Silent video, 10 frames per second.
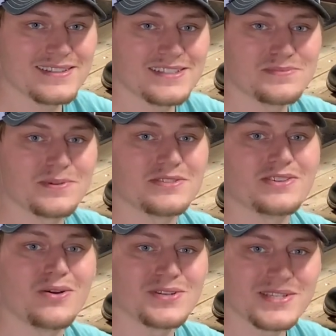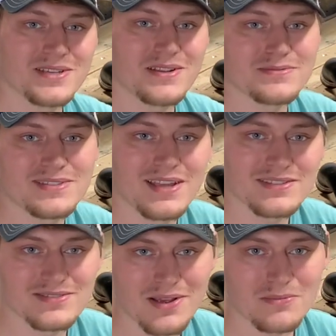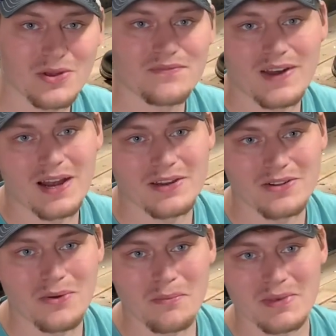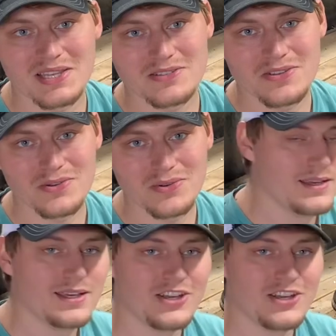this because you always end up setting something on fire you don't mean to.